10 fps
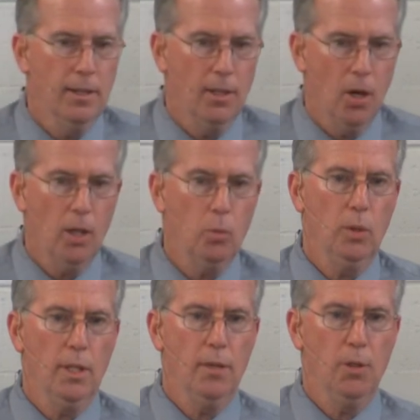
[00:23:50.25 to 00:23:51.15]
God
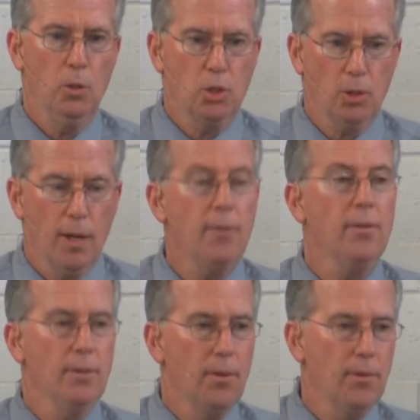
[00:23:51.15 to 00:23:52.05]
will give you strength
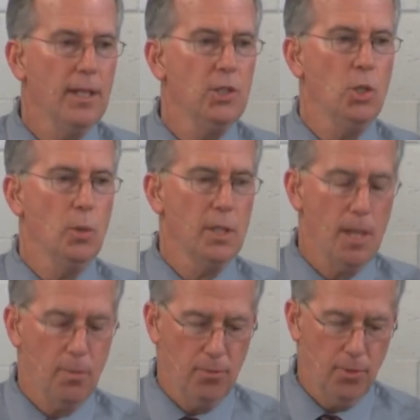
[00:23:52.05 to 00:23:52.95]
in the things you
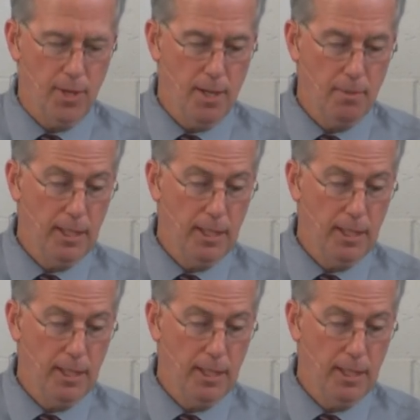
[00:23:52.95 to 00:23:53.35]
attempt for him.